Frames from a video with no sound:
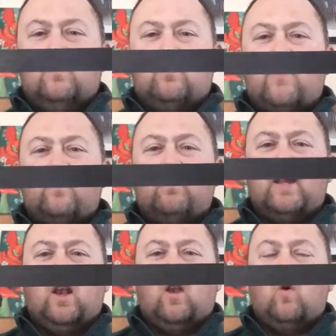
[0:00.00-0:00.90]

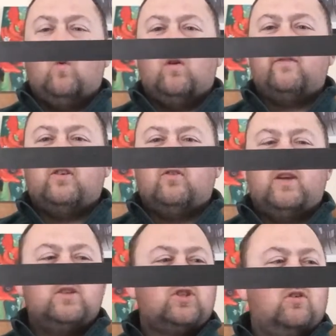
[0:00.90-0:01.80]
preferably a long one for
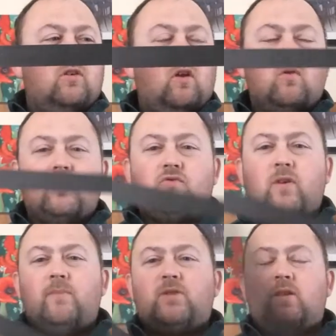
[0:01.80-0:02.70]
cutting sort of long strips,